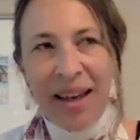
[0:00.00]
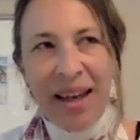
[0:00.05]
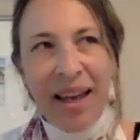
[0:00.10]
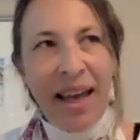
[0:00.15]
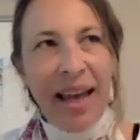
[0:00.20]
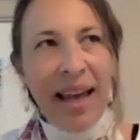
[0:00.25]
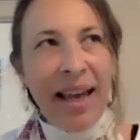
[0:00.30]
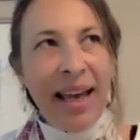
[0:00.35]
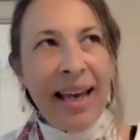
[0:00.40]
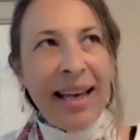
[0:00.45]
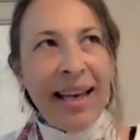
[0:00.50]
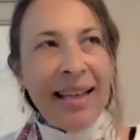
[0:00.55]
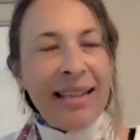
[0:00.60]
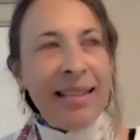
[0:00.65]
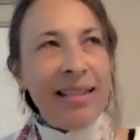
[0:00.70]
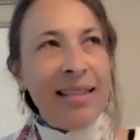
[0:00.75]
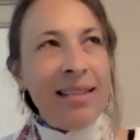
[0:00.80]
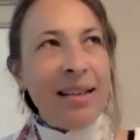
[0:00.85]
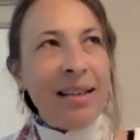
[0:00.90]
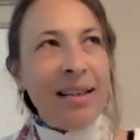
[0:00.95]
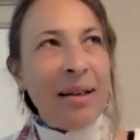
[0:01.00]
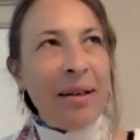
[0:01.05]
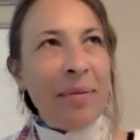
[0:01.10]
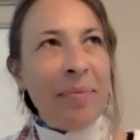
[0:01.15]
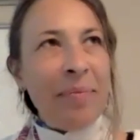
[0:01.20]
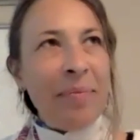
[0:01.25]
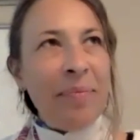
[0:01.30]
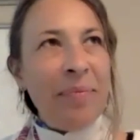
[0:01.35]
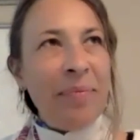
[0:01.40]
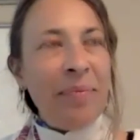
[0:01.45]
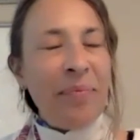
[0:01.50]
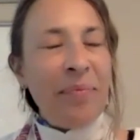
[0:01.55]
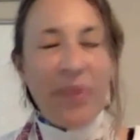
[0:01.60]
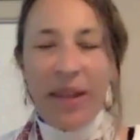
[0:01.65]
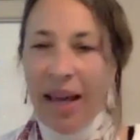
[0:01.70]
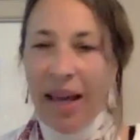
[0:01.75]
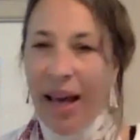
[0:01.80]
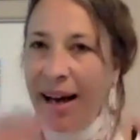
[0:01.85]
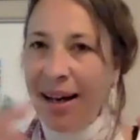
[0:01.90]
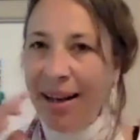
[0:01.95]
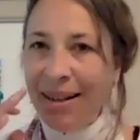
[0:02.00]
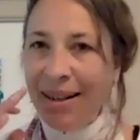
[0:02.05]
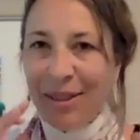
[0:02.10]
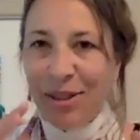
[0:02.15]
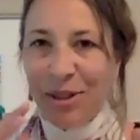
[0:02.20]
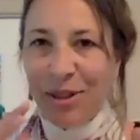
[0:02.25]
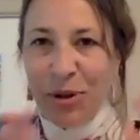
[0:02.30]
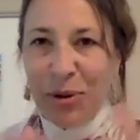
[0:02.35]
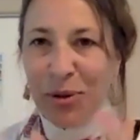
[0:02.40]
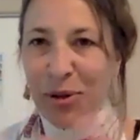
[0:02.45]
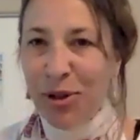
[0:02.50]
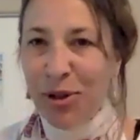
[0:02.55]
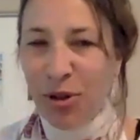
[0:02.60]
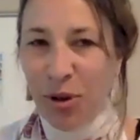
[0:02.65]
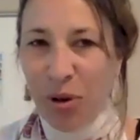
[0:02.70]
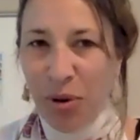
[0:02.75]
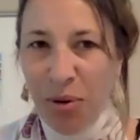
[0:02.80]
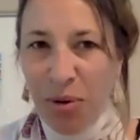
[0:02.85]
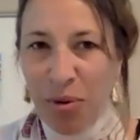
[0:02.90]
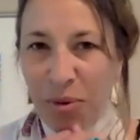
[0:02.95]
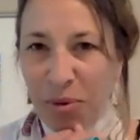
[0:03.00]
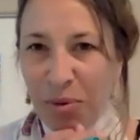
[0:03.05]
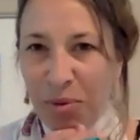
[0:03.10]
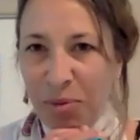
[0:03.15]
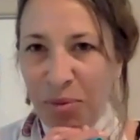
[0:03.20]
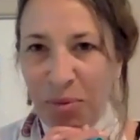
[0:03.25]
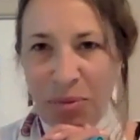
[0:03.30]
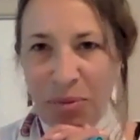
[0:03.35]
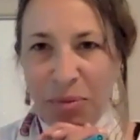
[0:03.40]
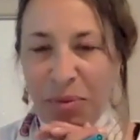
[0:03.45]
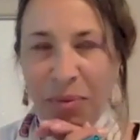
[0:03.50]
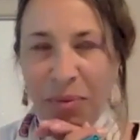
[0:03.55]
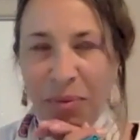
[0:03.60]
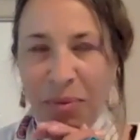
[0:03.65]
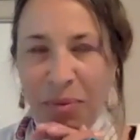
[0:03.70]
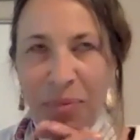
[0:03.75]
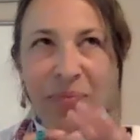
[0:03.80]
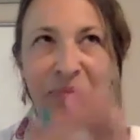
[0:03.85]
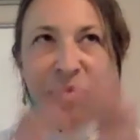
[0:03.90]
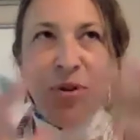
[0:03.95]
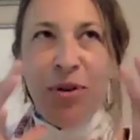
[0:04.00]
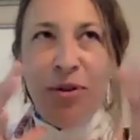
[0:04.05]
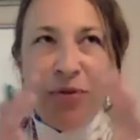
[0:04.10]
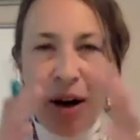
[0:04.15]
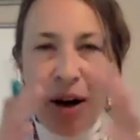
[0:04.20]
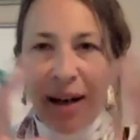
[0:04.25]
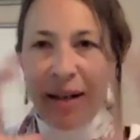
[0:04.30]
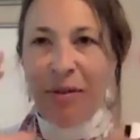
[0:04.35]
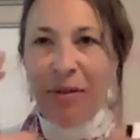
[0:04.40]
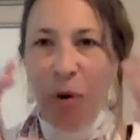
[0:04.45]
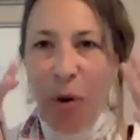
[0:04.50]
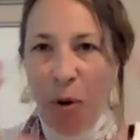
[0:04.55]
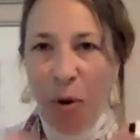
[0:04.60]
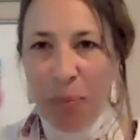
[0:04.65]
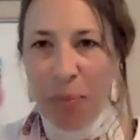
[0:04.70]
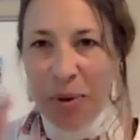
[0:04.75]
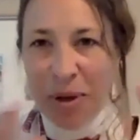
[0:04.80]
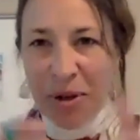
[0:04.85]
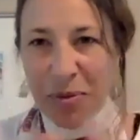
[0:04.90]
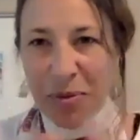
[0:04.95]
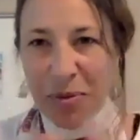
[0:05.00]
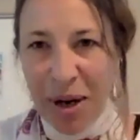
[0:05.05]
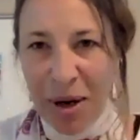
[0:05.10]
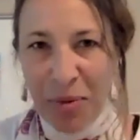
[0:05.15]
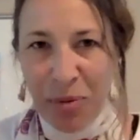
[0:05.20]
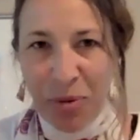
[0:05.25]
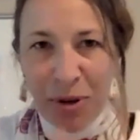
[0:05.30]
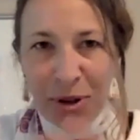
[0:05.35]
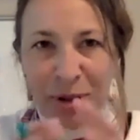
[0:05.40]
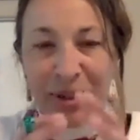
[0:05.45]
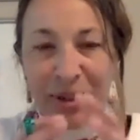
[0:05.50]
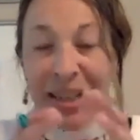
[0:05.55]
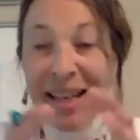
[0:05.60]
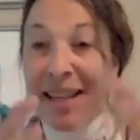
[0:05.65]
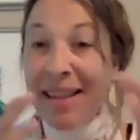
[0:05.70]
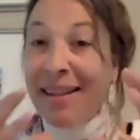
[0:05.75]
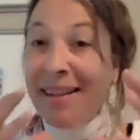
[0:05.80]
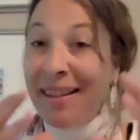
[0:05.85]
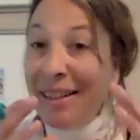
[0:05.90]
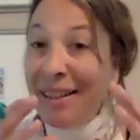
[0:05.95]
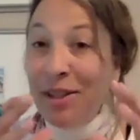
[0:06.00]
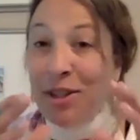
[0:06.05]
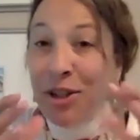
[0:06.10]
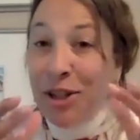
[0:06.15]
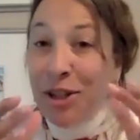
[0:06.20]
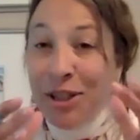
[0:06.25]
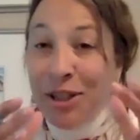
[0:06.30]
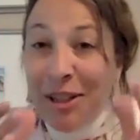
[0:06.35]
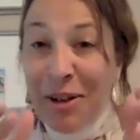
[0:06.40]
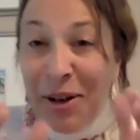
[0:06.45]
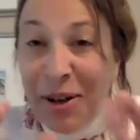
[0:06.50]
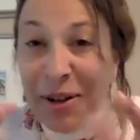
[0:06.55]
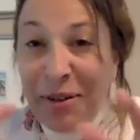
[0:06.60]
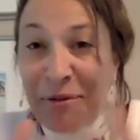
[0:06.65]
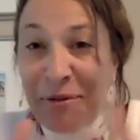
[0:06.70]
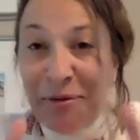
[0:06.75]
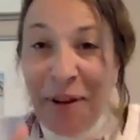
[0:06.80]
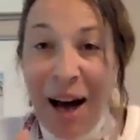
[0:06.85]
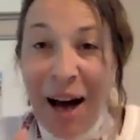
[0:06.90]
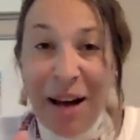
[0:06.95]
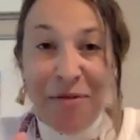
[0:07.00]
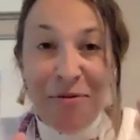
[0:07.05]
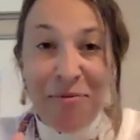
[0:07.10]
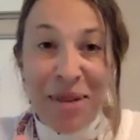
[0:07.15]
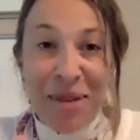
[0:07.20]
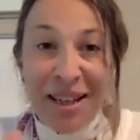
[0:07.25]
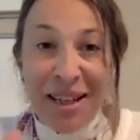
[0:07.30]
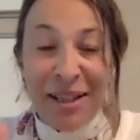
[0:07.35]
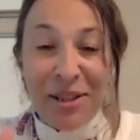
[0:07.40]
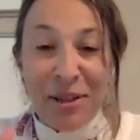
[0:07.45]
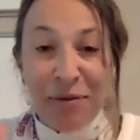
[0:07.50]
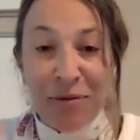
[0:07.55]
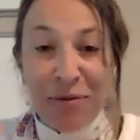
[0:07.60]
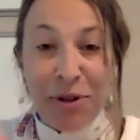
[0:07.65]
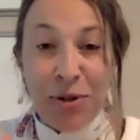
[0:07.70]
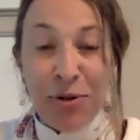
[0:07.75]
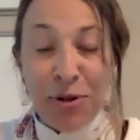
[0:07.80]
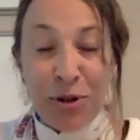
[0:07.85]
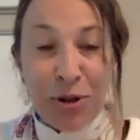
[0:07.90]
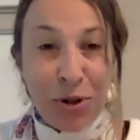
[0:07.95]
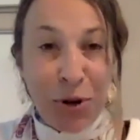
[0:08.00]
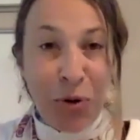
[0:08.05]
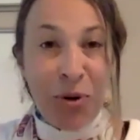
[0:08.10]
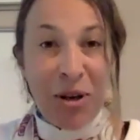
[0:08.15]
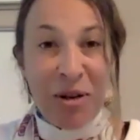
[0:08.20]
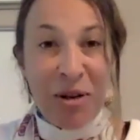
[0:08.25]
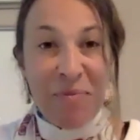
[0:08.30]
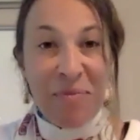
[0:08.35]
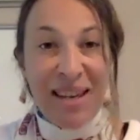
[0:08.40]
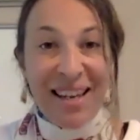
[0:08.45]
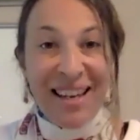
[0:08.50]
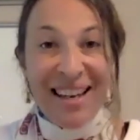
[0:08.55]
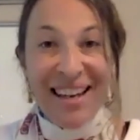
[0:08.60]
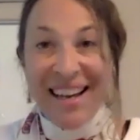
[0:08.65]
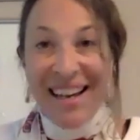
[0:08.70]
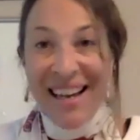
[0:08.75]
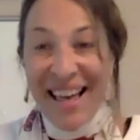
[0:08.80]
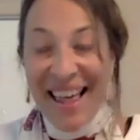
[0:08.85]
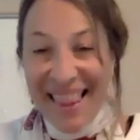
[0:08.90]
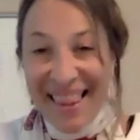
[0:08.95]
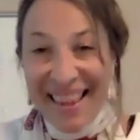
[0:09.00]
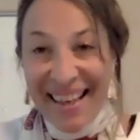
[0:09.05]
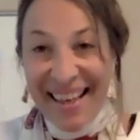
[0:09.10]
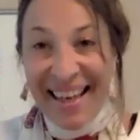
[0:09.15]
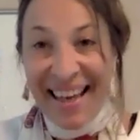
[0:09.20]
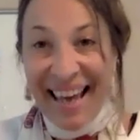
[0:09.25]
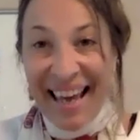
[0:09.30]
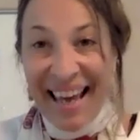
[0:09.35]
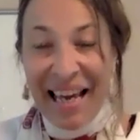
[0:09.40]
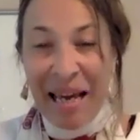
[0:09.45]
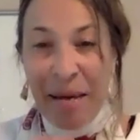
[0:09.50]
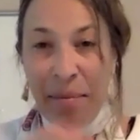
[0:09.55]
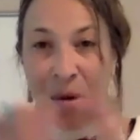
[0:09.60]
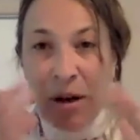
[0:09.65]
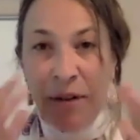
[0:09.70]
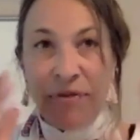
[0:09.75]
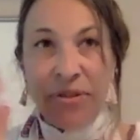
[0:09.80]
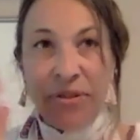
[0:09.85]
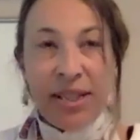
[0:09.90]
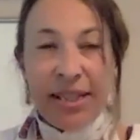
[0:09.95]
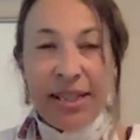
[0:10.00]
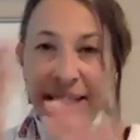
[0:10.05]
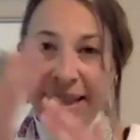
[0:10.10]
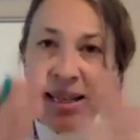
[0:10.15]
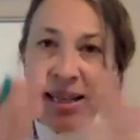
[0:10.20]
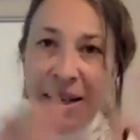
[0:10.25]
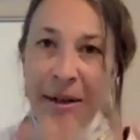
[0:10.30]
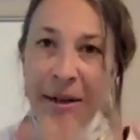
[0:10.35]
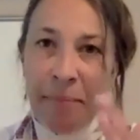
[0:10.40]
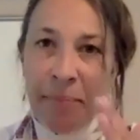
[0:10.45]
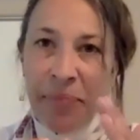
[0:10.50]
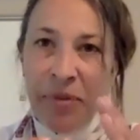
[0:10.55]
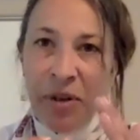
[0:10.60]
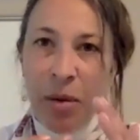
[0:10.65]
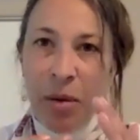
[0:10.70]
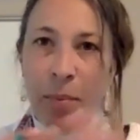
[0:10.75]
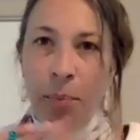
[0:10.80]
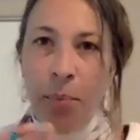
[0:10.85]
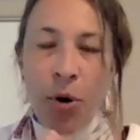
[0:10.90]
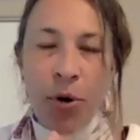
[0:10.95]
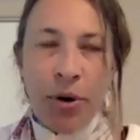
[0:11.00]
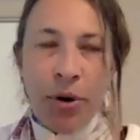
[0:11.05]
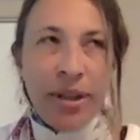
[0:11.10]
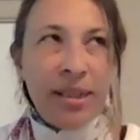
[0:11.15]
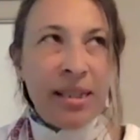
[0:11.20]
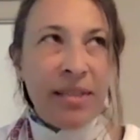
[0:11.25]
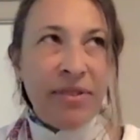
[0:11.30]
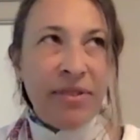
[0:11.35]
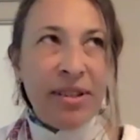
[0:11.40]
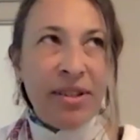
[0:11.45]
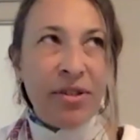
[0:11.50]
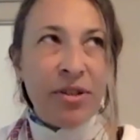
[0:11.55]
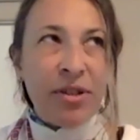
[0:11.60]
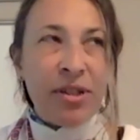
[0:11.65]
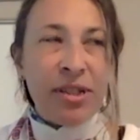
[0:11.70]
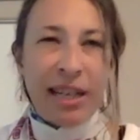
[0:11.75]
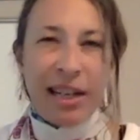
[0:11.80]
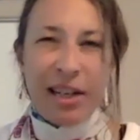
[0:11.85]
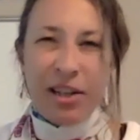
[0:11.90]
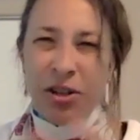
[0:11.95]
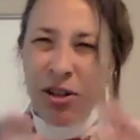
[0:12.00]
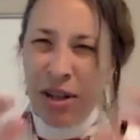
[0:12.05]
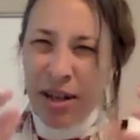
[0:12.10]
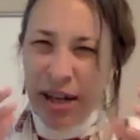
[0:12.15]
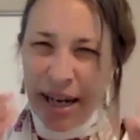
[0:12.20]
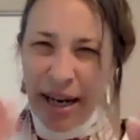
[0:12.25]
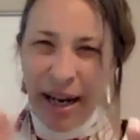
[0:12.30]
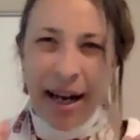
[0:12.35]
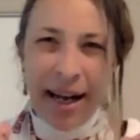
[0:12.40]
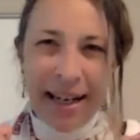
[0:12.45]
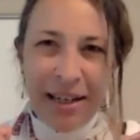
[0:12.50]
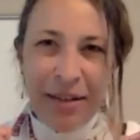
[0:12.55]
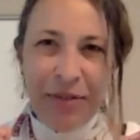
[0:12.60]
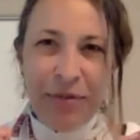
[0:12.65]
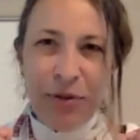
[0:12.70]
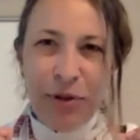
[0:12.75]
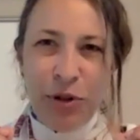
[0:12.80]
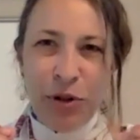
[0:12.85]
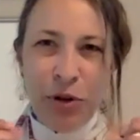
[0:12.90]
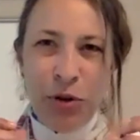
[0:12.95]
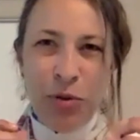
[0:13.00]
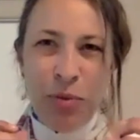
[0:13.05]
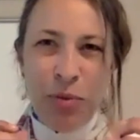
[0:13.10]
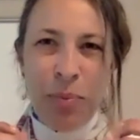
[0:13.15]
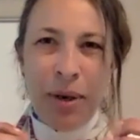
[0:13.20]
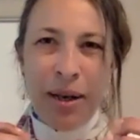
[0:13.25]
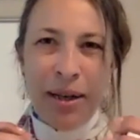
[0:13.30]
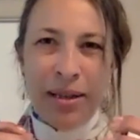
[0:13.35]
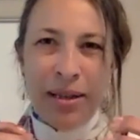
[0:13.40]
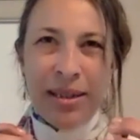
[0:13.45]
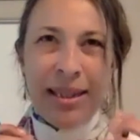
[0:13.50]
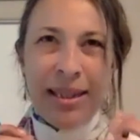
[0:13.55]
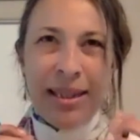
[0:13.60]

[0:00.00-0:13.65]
And so you kind of opened my world in our 5 minutes of you showing me the game, of seeing points of intersection that I kind of knew, but